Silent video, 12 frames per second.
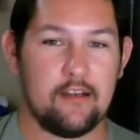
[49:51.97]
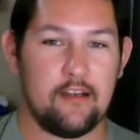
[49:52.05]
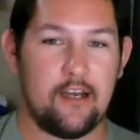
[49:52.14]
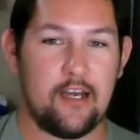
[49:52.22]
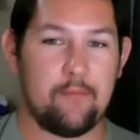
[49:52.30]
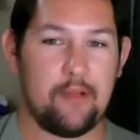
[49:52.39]

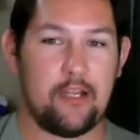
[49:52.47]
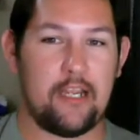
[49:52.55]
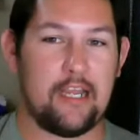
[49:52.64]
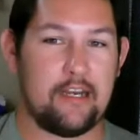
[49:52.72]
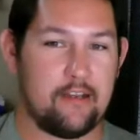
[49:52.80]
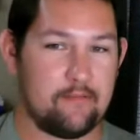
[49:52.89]
um,
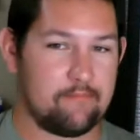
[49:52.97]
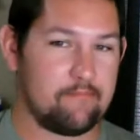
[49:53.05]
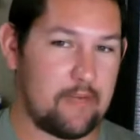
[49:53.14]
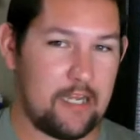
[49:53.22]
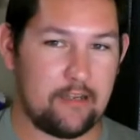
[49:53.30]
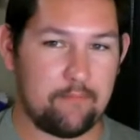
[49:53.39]
and in
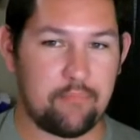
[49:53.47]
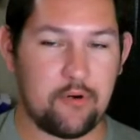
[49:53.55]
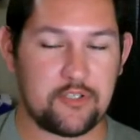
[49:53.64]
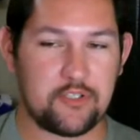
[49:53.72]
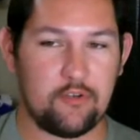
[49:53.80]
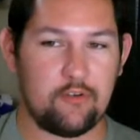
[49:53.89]
my
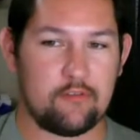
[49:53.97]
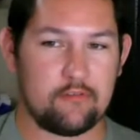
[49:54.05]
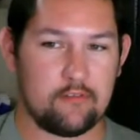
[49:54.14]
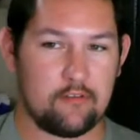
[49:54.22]
personal